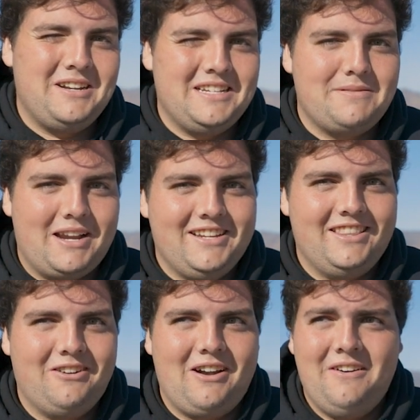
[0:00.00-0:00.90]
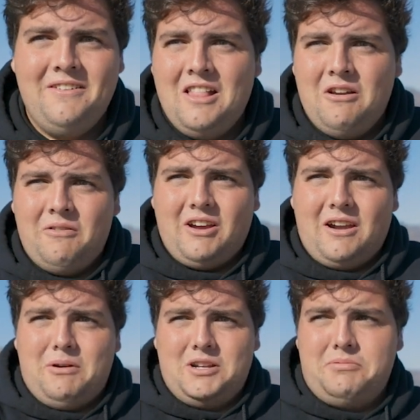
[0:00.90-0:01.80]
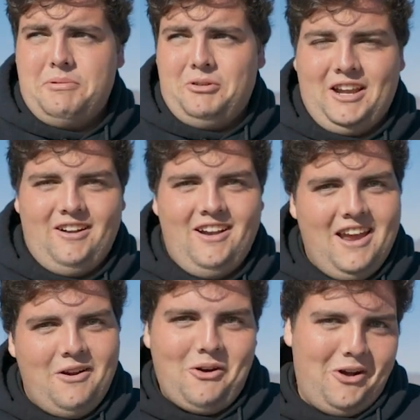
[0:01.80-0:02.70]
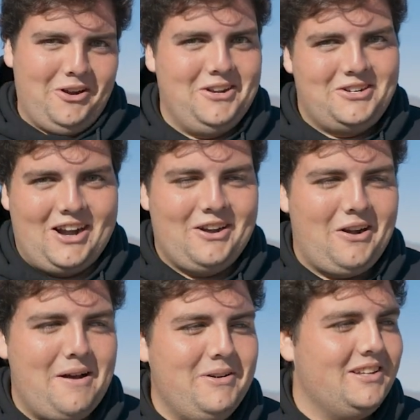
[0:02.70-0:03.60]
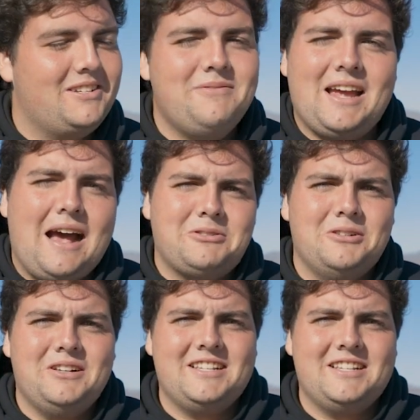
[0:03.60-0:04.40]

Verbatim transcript: when he's about to hit the ground. We got a bunch of people here and we're all gonna try to grab it. It's gonna be absolutely